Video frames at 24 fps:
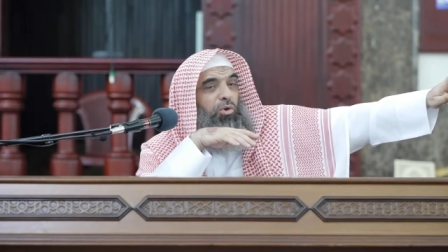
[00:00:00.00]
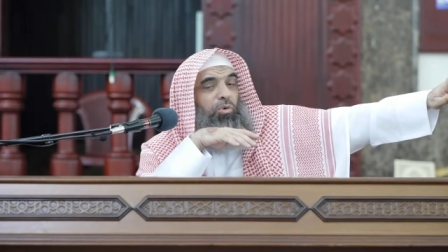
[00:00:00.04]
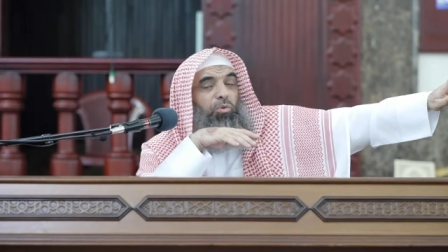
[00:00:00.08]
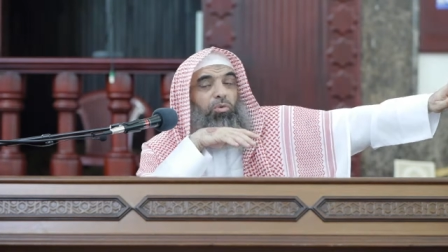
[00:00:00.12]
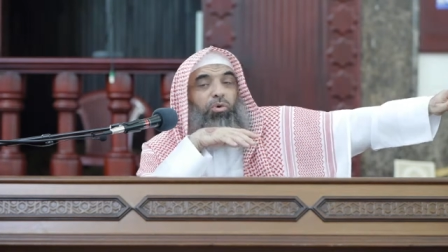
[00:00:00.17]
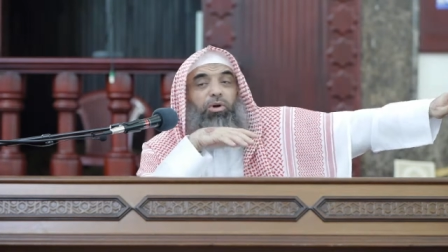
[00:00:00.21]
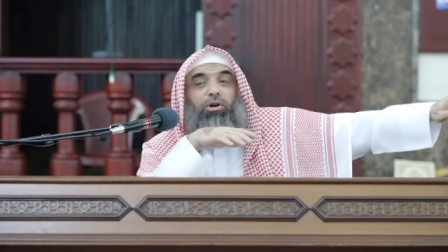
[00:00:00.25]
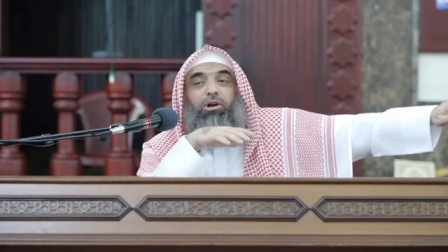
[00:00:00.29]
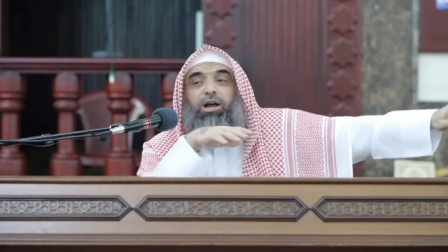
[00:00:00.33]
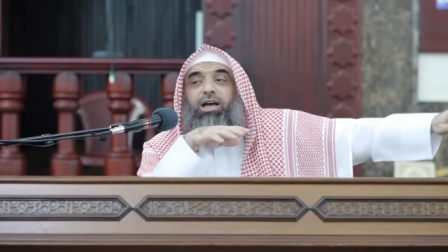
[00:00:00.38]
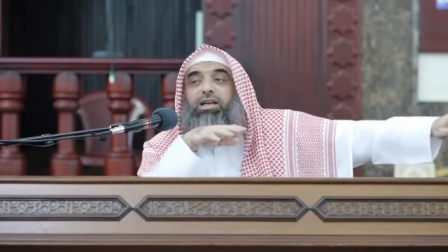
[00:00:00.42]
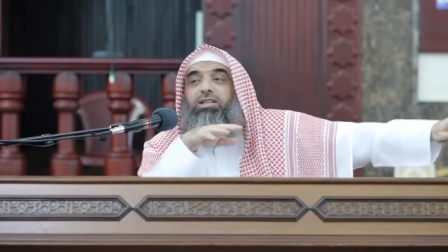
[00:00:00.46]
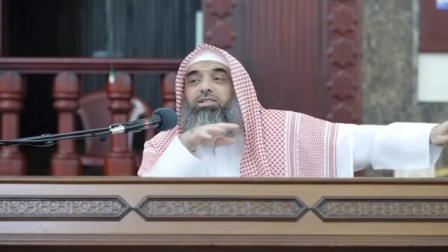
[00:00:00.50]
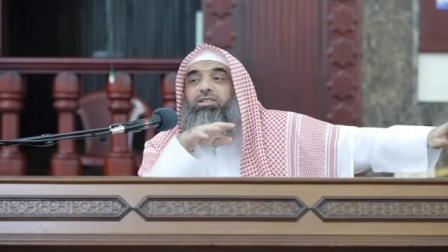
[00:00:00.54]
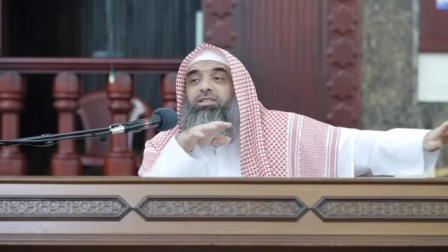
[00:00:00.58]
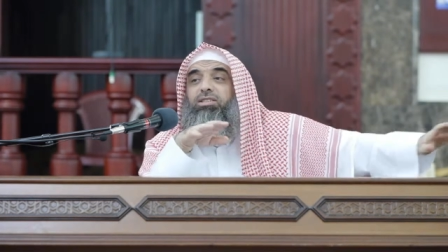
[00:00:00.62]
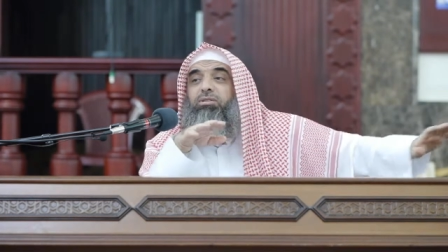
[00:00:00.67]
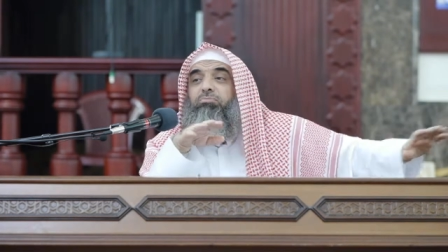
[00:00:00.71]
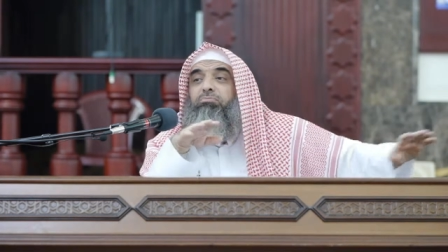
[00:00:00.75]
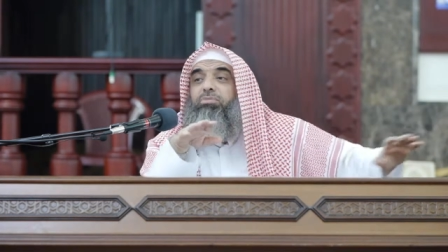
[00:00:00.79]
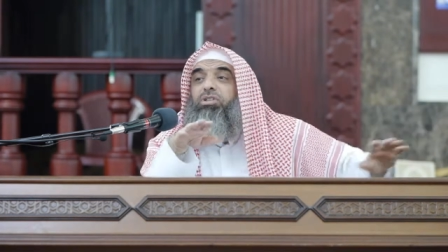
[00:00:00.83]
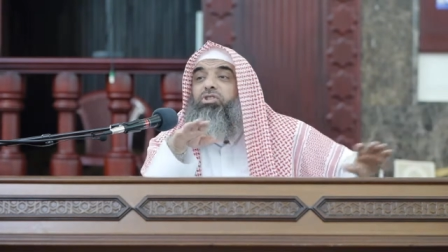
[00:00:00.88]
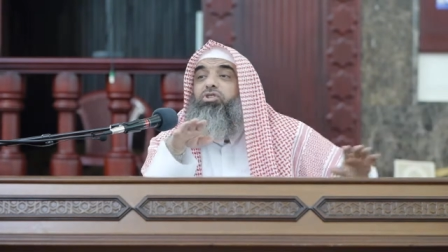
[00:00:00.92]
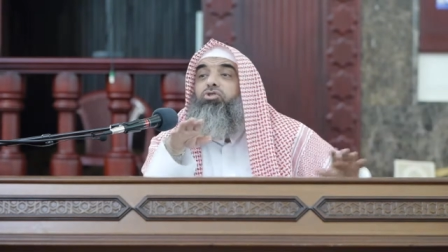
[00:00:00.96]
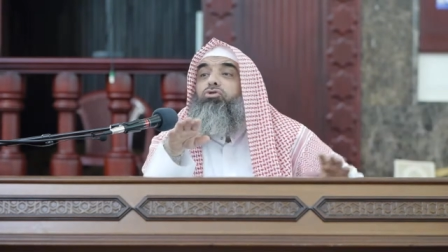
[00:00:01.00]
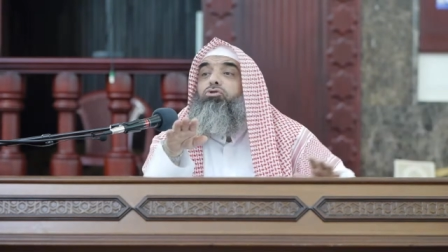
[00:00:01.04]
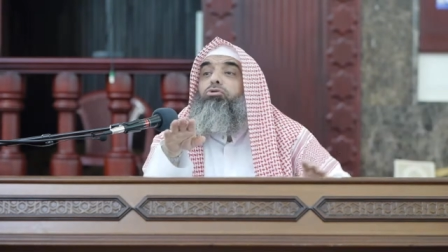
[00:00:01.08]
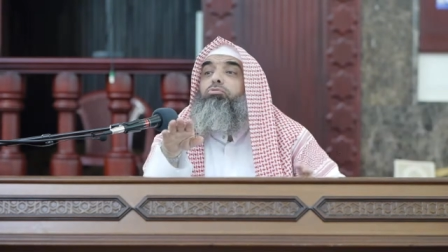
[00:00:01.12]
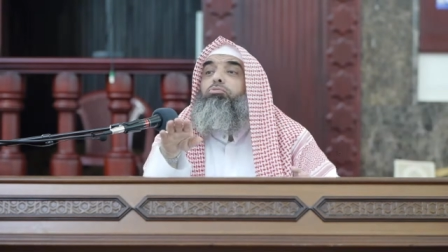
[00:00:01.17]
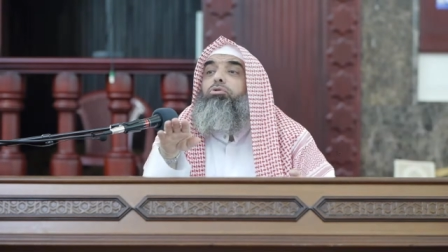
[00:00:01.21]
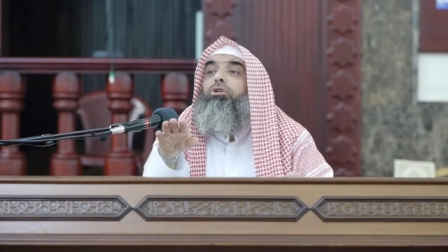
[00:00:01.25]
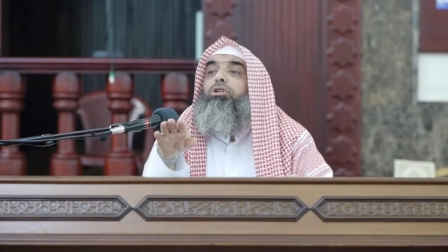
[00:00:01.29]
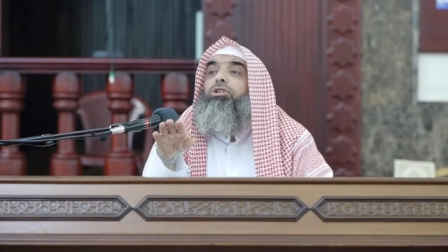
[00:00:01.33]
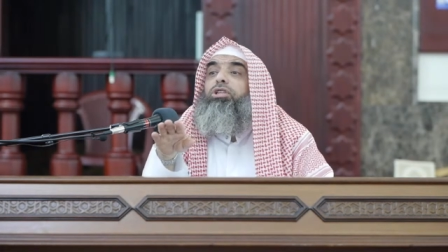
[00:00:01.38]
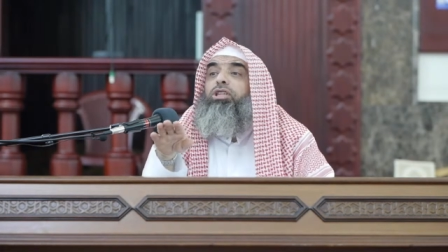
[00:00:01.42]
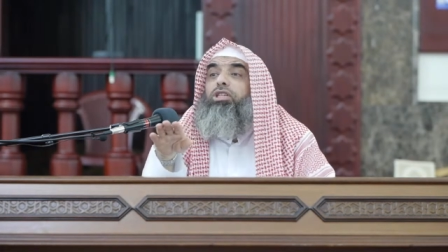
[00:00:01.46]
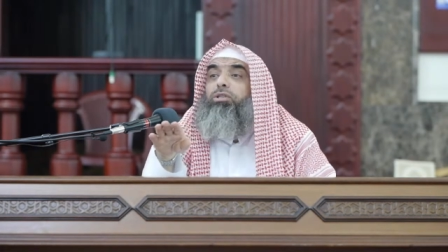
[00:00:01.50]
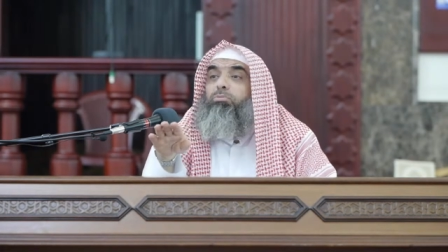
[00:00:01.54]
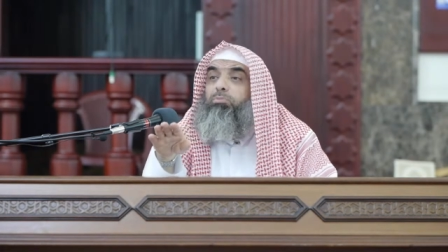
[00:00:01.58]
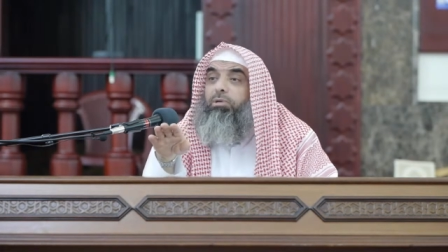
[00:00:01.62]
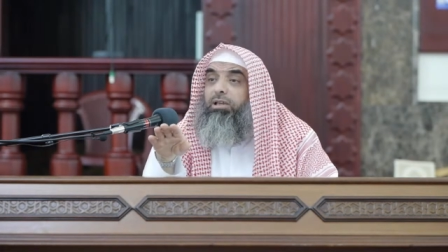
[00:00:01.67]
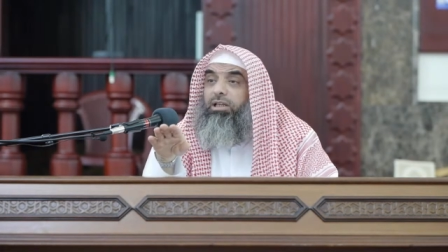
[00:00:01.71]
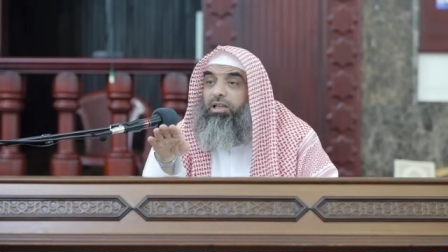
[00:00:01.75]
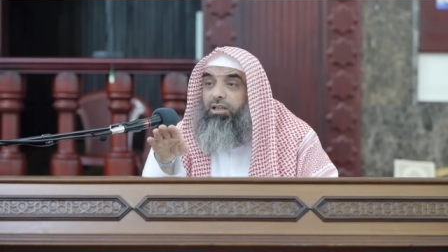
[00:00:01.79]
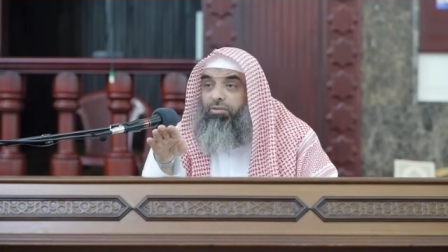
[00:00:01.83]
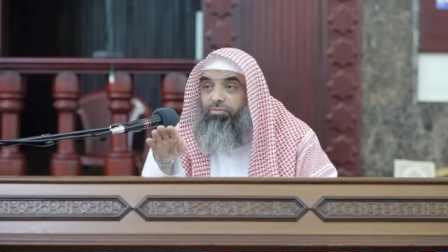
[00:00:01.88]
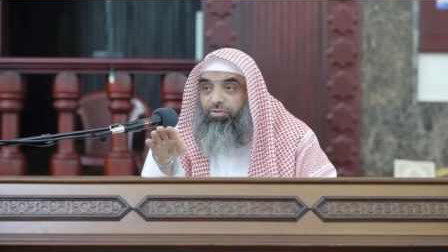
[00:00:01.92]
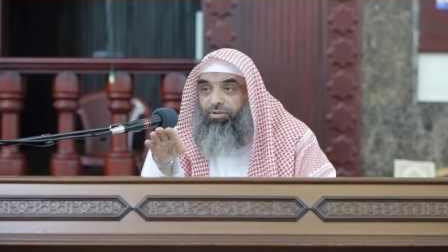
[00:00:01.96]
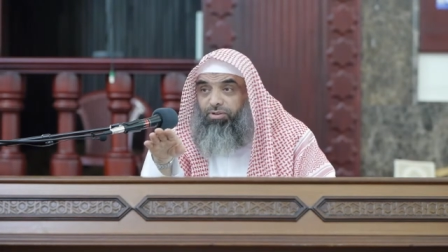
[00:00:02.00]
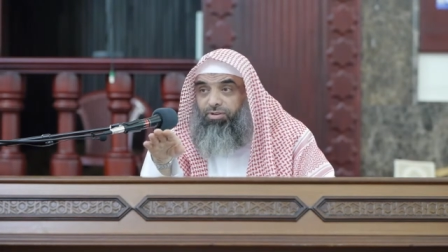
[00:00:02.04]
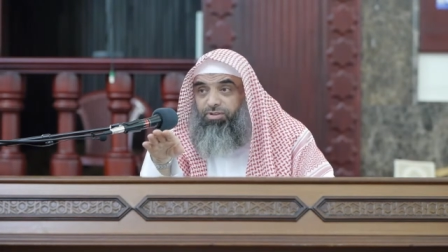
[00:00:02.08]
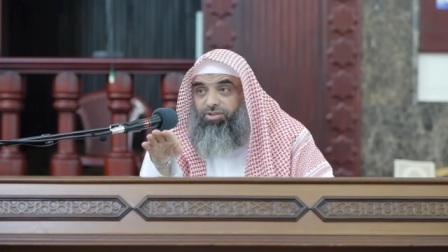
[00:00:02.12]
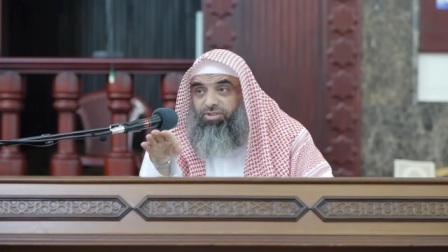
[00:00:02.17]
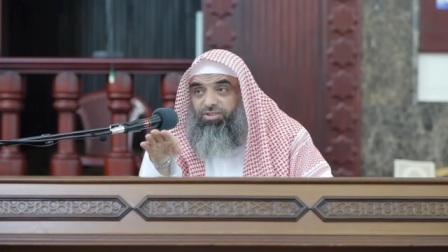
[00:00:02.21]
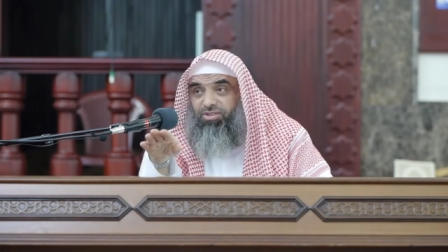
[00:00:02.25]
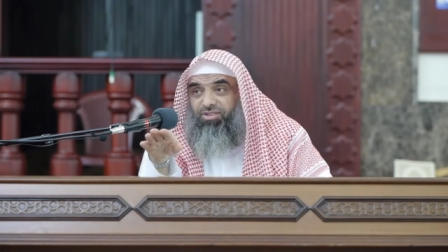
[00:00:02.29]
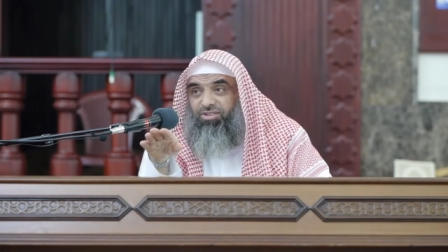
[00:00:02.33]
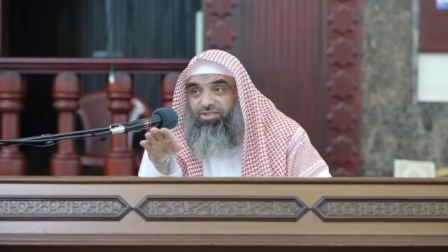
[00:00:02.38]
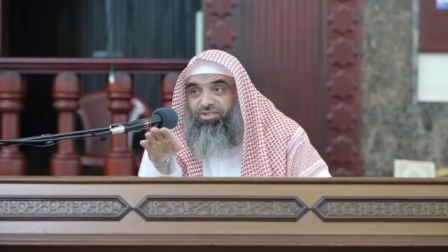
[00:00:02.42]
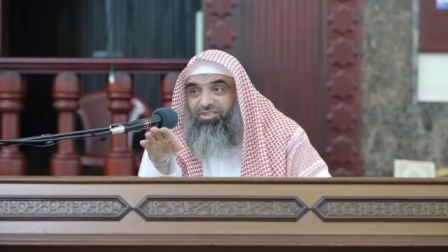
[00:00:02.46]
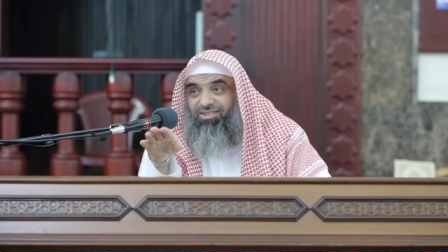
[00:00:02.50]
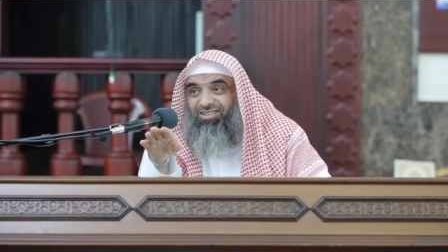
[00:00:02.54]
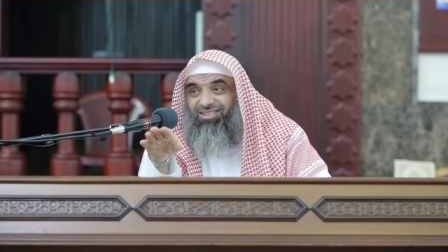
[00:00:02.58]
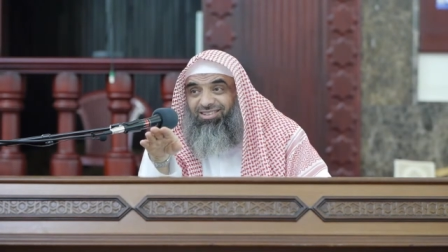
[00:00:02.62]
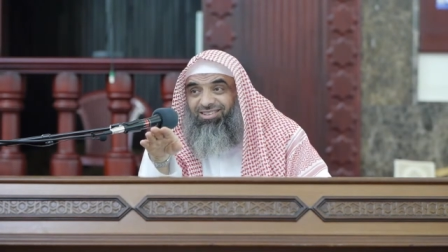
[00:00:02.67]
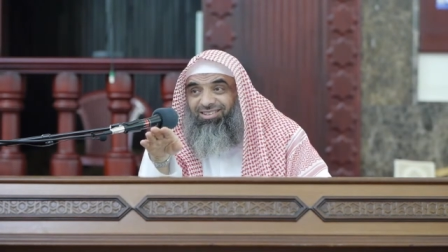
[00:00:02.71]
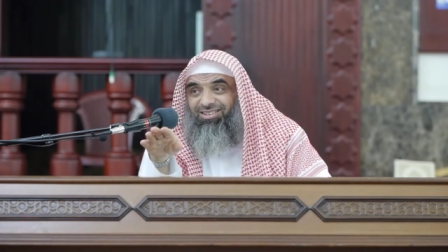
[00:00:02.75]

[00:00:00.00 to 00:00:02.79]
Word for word: Whereas the miserable disbelievers